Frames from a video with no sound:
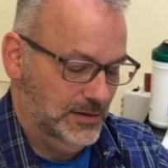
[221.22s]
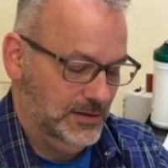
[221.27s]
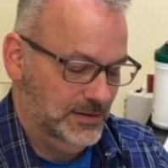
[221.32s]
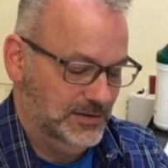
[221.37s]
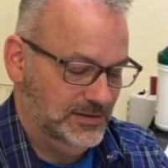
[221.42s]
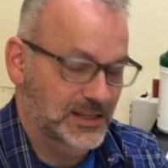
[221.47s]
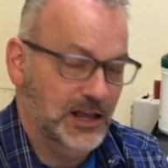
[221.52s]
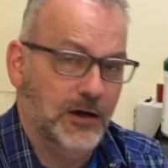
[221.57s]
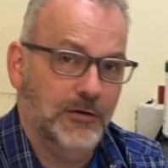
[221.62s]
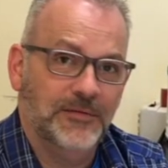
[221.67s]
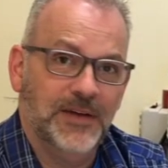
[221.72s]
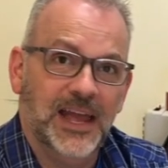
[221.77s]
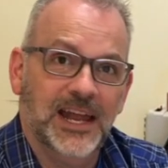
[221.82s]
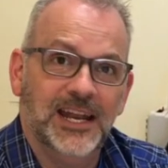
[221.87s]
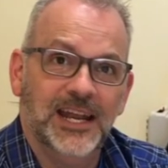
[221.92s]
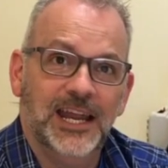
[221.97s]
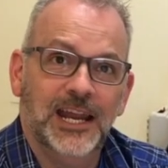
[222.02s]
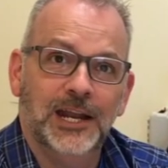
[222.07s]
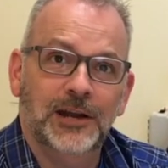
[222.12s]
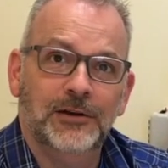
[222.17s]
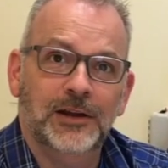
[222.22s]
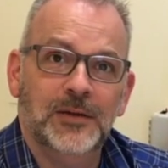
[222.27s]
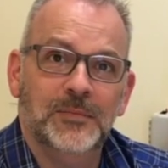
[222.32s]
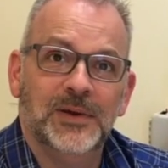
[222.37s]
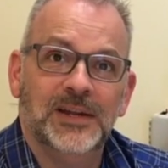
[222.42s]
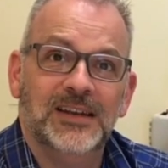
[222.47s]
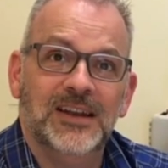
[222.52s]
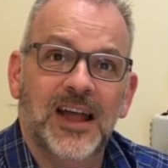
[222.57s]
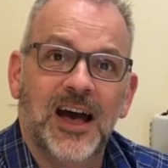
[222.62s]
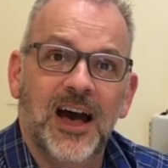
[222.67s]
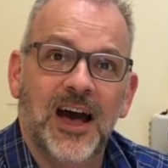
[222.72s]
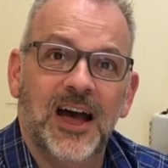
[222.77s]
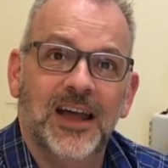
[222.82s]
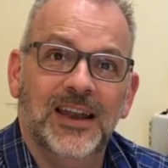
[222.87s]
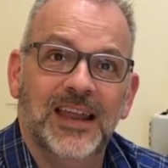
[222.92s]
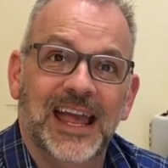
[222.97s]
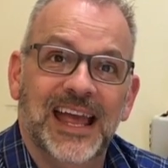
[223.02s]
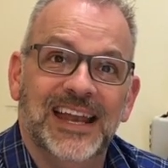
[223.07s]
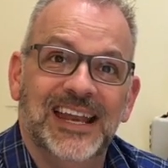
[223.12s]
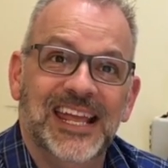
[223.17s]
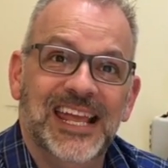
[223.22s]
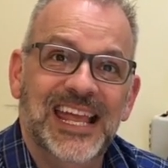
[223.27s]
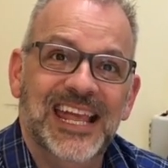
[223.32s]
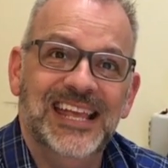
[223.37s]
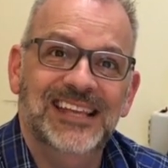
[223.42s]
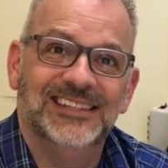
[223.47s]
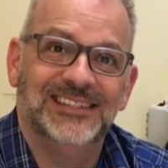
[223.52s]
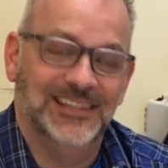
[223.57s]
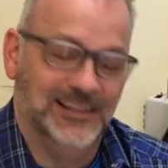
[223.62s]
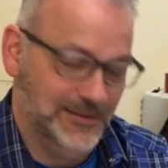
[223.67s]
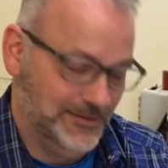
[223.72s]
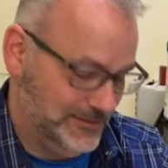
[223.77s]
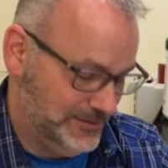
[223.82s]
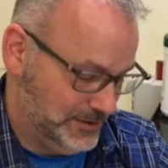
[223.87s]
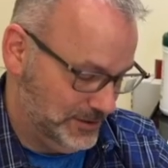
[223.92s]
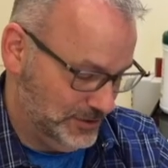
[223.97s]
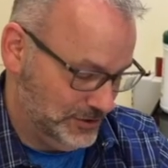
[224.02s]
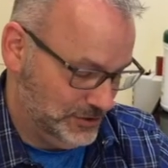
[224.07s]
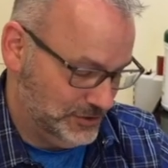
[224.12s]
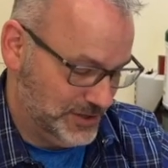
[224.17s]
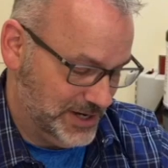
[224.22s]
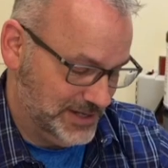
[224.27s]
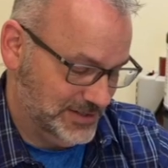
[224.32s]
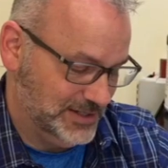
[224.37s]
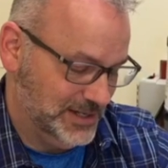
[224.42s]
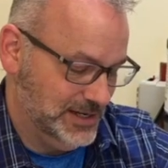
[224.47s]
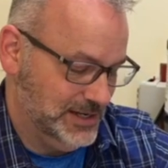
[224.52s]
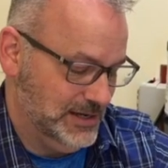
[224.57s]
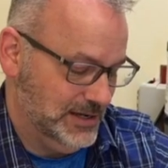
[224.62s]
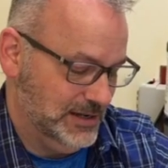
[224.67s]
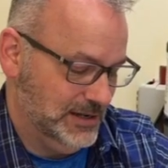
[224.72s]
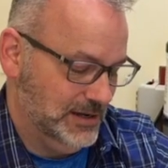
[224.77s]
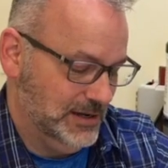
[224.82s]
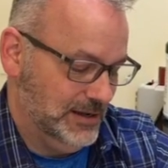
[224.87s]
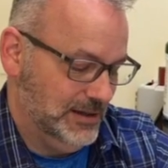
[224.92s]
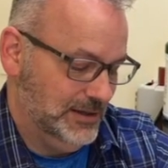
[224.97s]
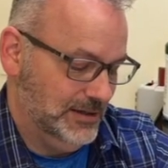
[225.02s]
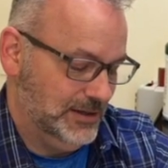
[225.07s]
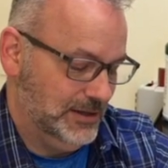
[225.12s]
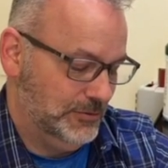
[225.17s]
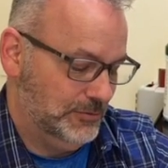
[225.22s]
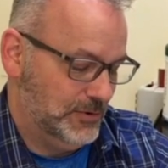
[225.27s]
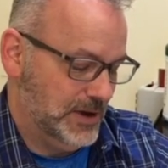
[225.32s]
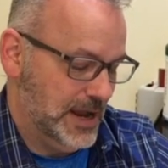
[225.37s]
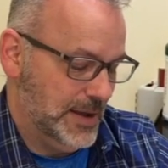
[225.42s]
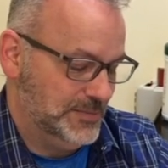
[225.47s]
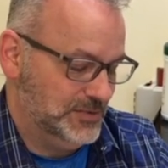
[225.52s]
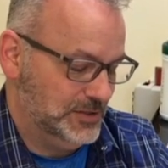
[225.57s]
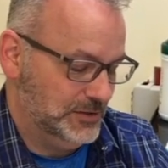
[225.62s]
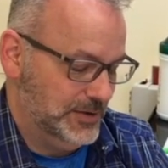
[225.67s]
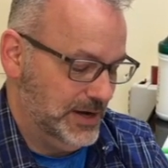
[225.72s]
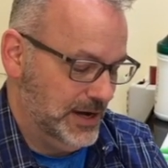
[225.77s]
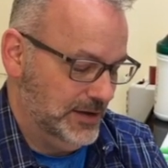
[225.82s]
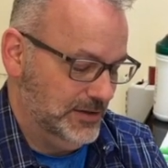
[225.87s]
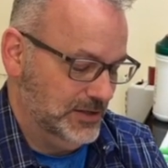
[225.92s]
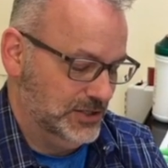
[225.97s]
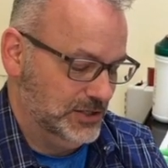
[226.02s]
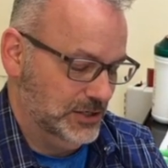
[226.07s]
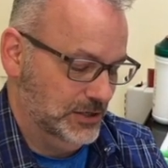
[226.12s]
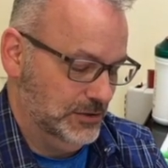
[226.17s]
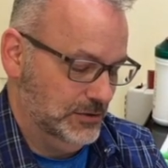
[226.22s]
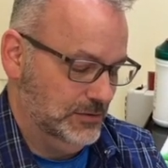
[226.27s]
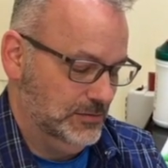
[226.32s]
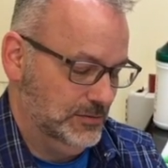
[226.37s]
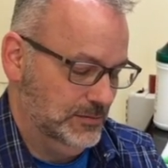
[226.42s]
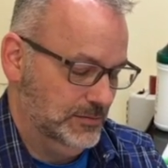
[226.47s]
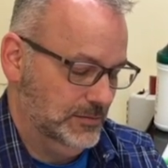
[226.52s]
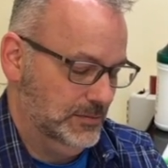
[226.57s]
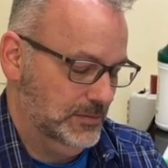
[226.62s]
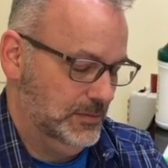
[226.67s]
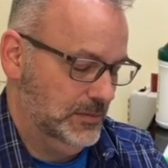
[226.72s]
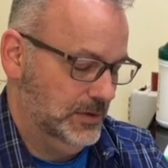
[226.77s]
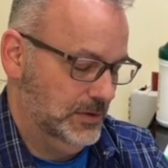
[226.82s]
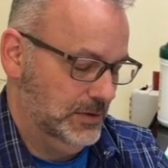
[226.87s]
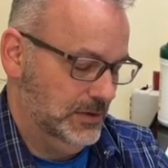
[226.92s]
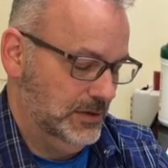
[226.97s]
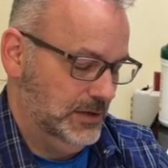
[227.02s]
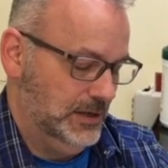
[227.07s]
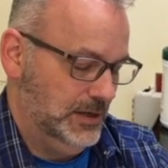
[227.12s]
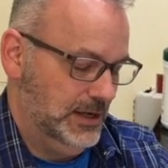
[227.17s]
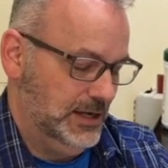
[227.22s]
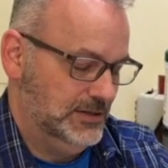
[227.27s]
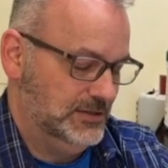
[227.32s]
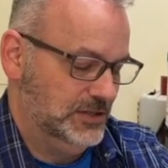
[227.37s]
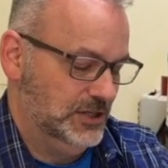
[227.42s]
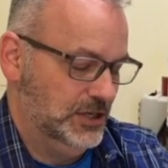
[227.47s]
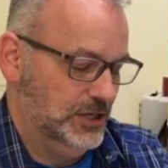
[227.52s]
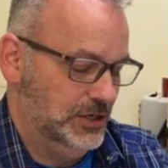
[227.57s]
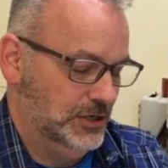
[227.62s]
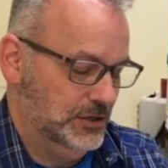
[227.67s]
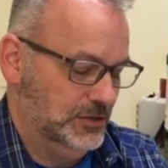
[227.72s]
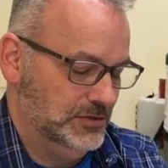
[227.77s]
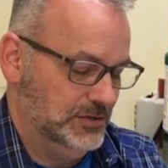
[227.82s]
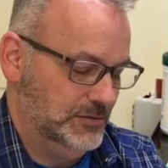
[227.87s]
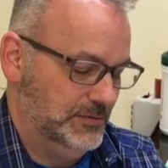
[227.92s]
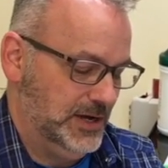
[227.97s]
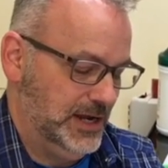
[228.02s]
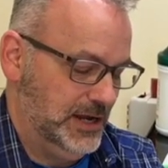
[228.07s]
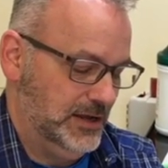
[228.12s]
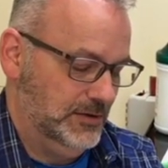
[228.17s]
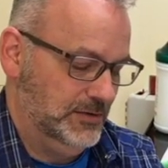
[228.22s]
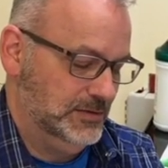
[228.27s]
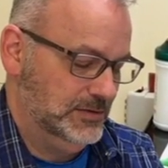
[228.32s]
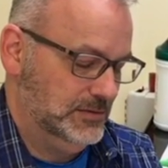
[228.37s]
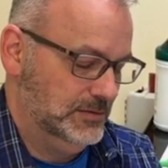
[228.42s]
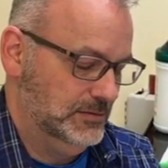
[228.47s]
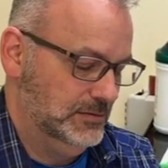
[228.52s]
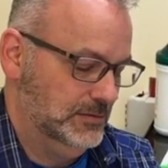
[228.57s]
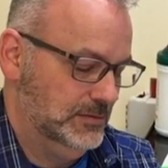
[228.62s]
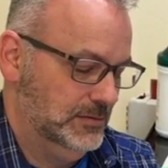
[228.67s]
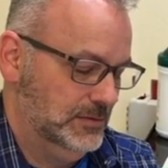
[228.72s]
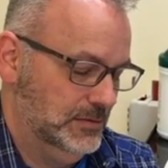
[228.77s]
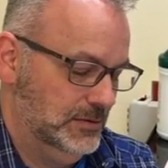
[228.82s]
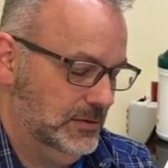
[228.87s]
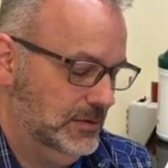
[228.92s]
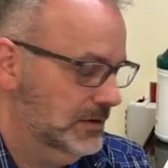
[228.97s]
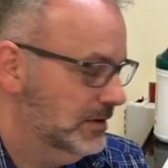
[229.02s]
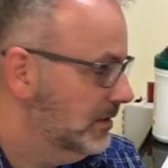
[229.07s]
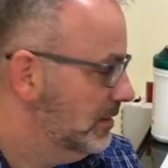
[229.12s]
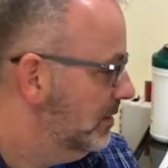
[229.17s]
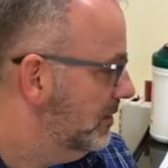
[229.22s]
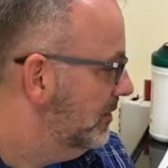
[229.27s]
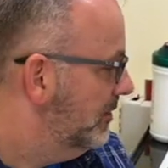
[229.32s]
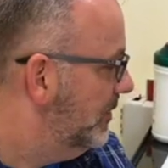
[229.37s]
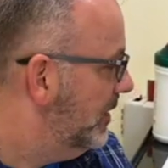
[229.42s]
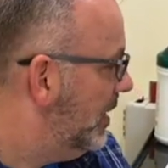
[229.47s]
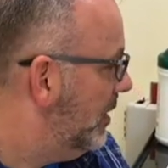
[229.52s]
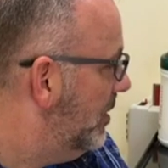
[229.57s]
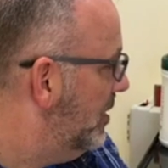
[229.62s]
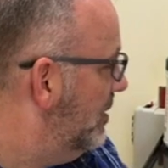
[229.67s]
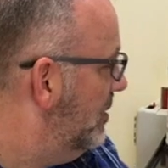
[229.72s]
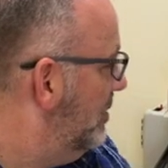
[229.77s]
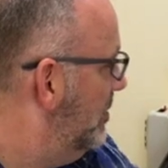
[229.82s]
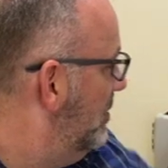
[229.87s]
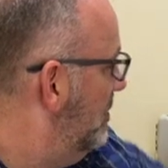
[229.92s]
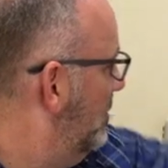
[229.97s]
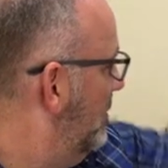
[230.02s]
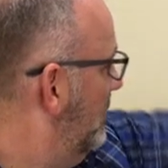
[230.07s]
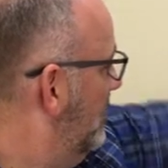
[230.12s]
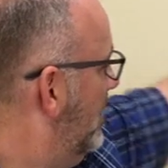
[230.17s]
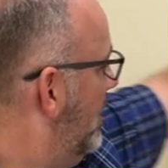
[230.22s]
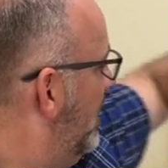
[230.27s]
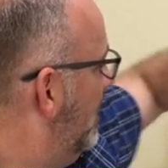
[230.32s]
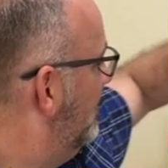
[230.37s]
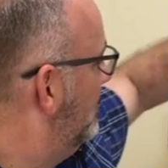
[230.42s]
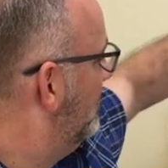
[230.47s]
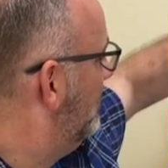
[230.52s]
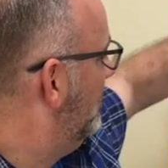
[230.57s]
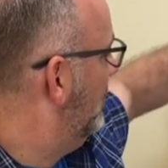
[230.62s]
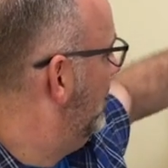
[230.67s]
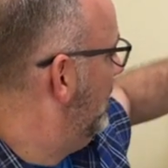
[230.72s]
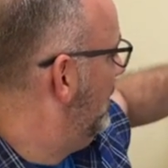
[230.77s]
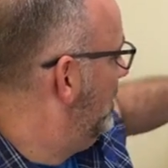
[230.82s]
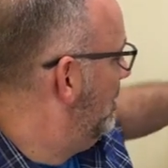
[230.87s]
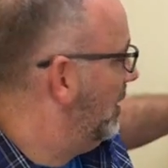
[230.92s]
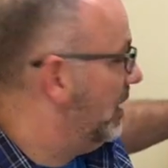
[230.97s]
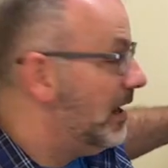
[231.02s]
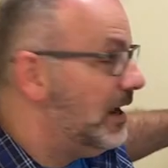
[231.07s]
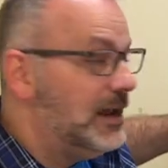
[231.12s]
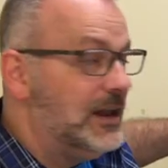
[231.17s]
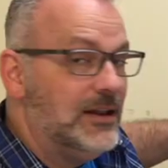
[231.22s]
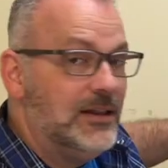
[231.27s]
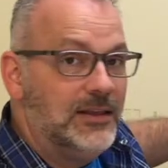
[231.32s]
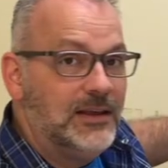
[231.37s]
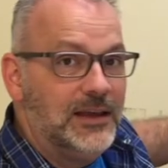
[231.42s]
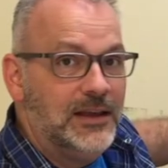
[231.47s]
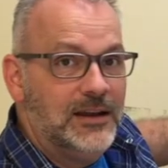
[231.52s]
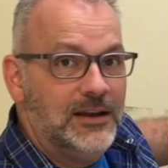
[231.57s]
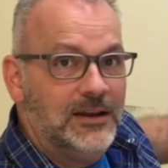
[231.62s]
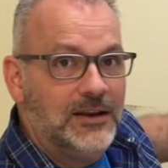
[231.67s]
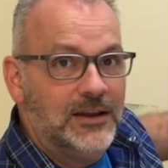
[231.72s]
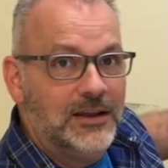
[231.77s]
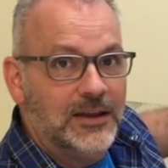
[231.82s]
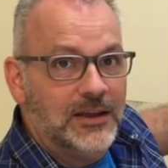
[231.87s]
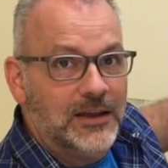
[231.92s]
self-adhering but non-adhesive dressing that wraps around the toe. It secures around very nicely, and then